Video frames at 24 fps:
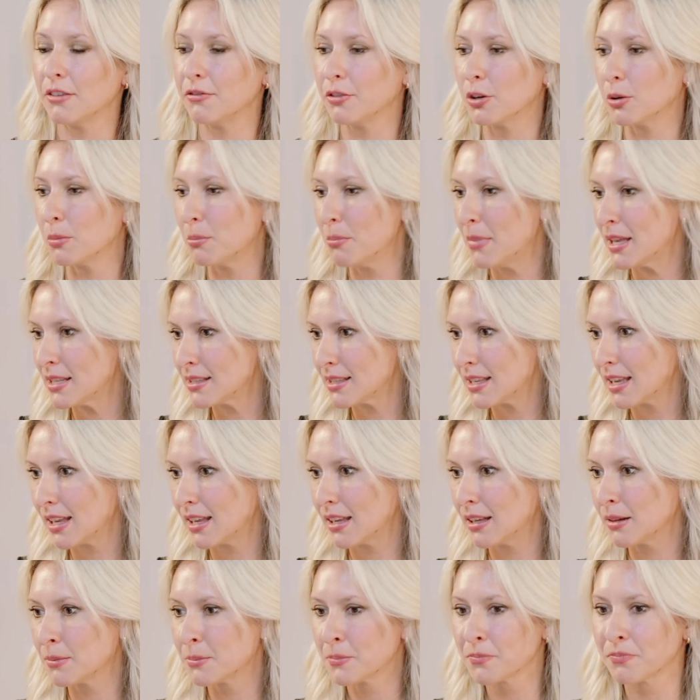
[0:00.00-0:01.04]
If you're
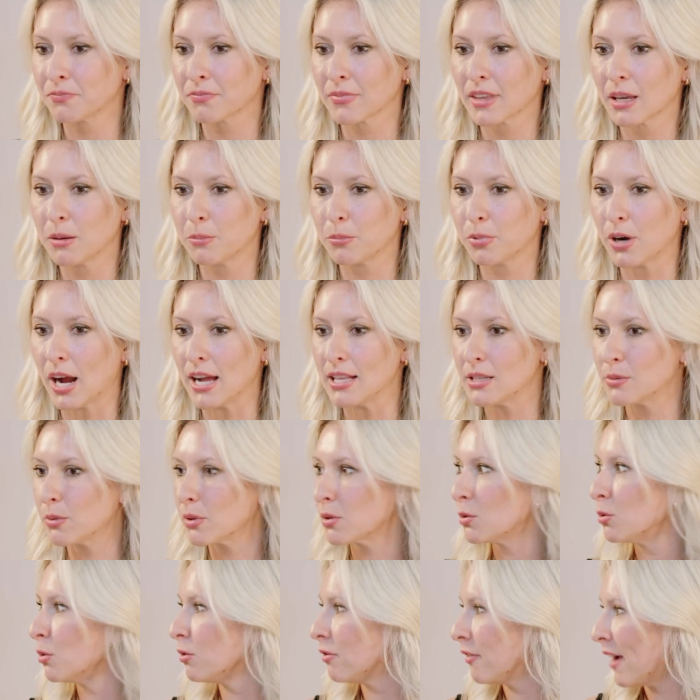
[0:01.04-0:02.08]
missing brides
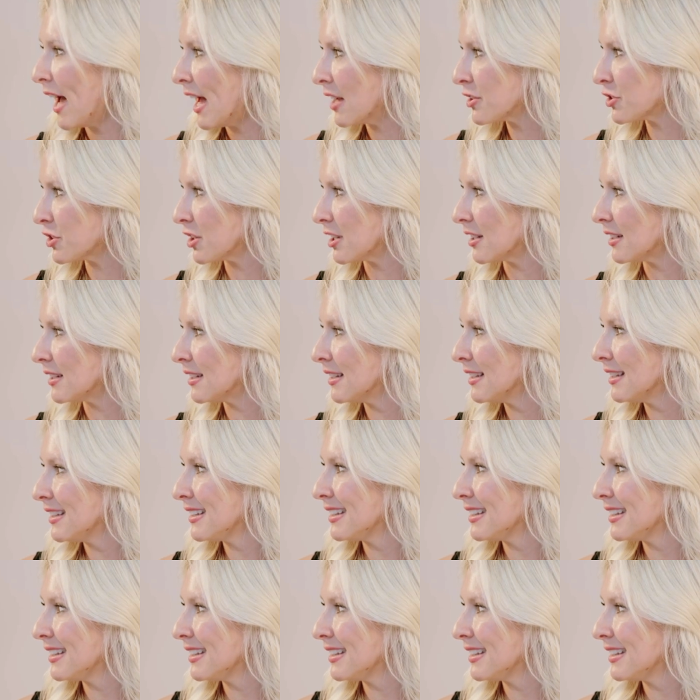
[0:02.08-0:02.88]
with cool fashion,